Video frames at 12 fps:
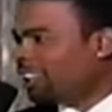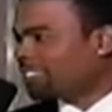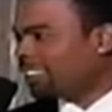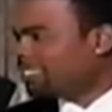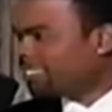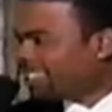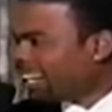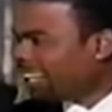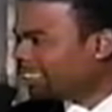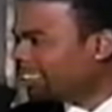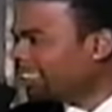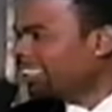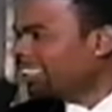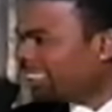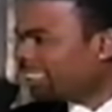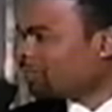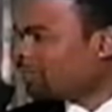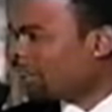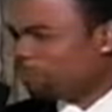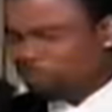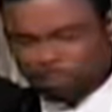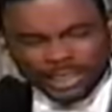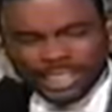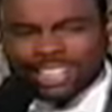are dead. That's right,
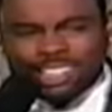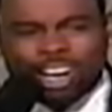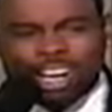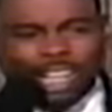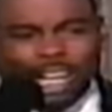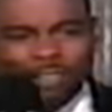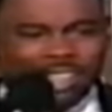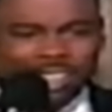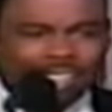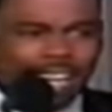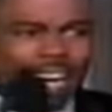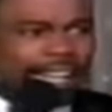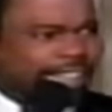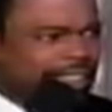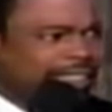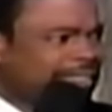bleeding all over the khakis.